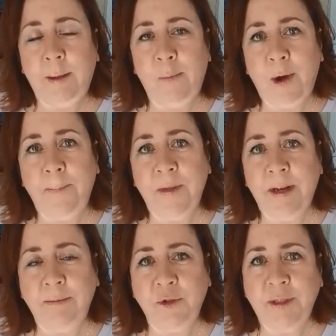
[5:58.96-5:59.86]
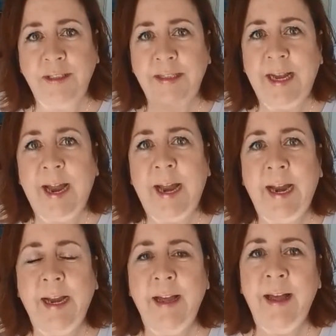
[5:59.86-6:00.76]
prep that I'm doing
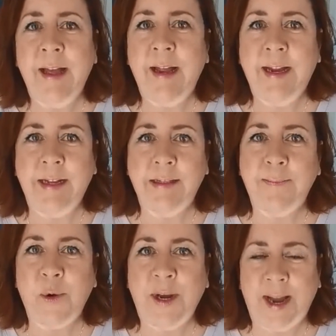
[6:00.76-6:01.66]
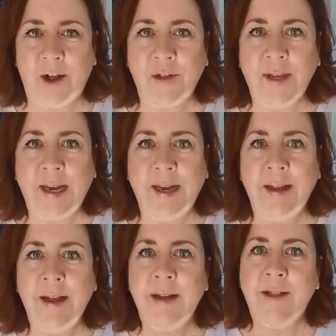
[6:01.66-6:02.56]
today is pretty healthy,
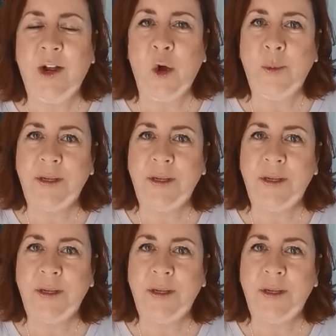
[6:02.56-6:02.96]
so I hope you